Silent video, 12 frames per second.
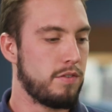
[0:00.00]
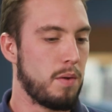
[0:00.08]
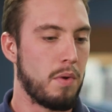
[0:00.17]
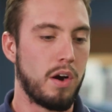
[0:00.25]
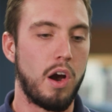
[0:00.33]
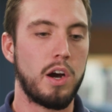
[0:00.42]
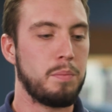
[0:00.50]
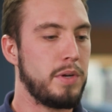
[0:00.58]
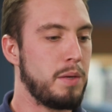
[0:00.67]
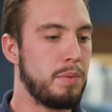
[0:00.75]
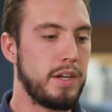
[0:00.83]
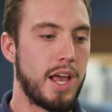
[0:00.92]
From our
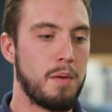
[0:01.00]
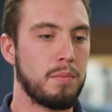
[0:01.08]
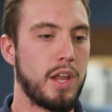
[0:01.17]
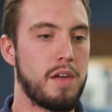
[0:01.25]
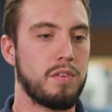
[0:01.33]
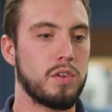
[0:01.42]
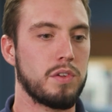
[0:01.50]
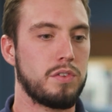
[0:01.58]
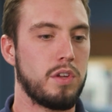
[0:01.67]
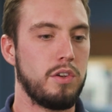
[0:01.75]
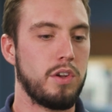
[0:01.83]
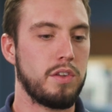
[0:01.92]
RPPM levels
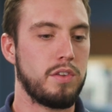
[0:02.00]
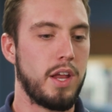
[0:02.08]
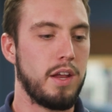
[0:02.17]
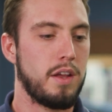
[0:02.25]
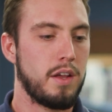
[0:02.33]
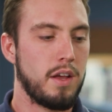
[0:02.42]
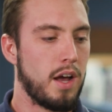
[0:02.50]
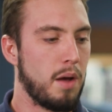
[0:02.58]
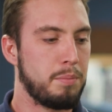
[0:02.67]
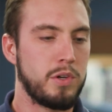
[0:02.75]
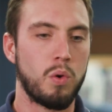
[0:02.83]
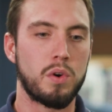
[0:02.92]
to just a,
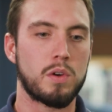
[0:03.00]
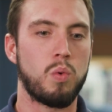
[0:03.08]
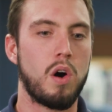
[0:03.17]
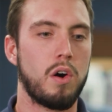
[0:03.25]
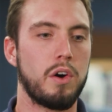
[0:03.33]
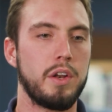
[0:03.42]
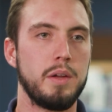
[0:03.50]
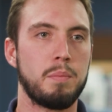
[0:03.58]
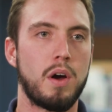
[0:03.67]
a pure quality